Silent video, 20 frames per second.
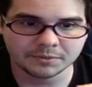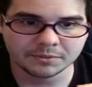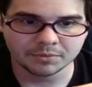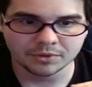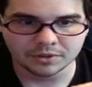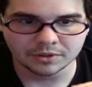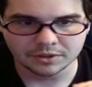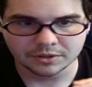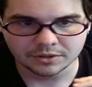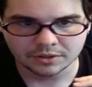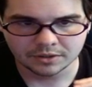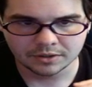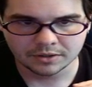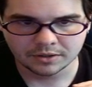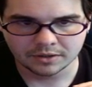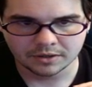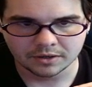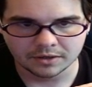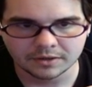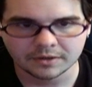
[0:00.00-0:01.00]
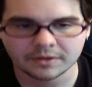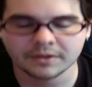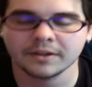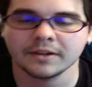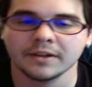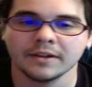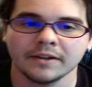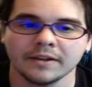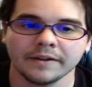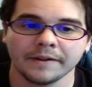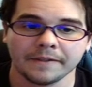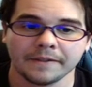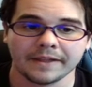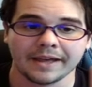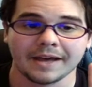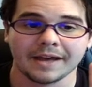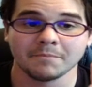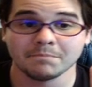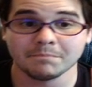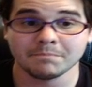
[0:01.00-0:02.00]
per turn.
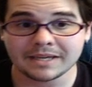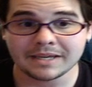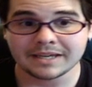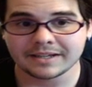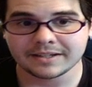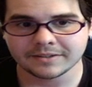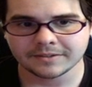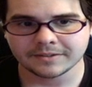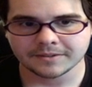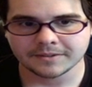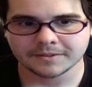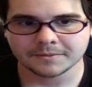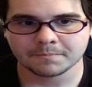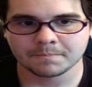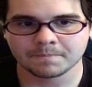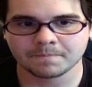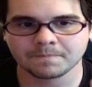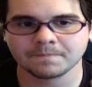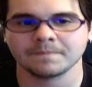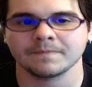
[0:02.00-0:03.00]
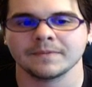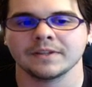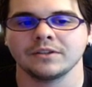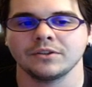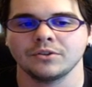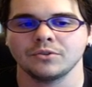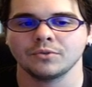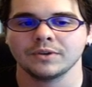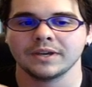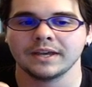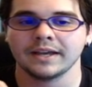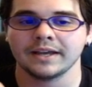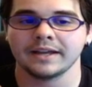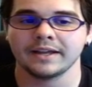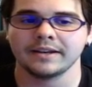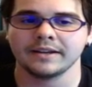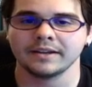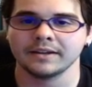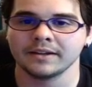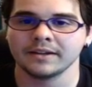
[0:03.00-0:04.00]
That means you
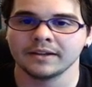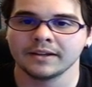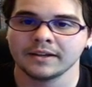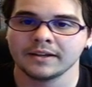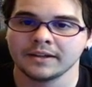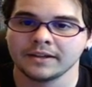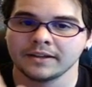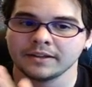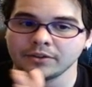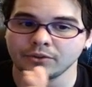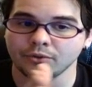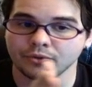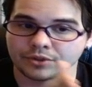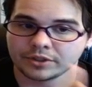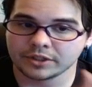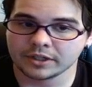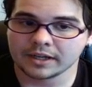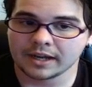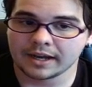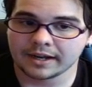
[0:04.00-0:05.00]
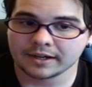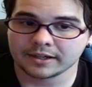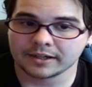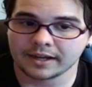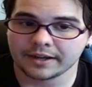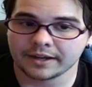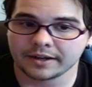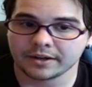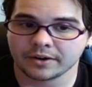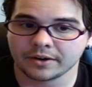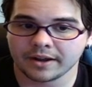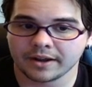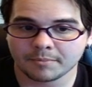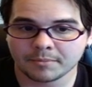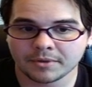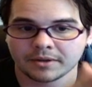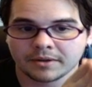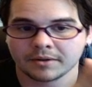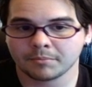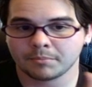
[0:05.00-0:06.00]
can use a Dagonic
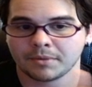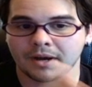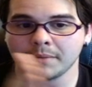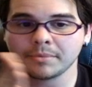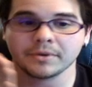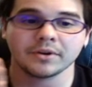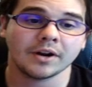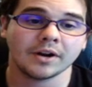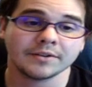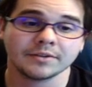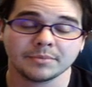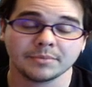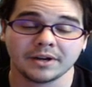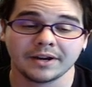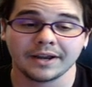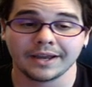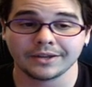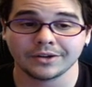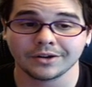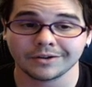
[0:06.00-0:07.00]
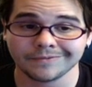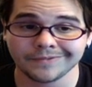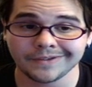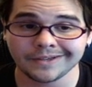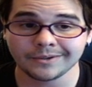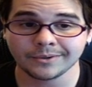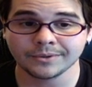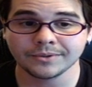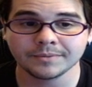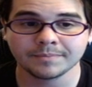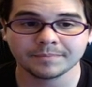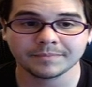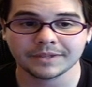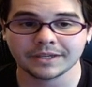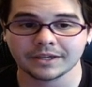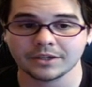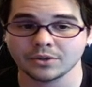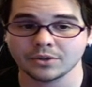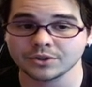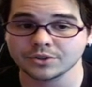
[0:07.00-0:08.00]
diagram, pop a card from your hand or field,
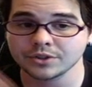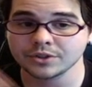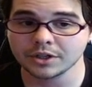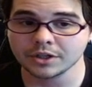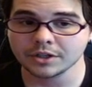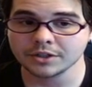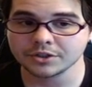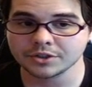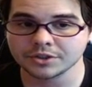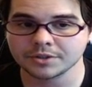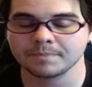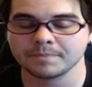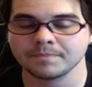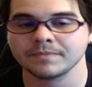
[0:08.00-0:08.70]
get your search,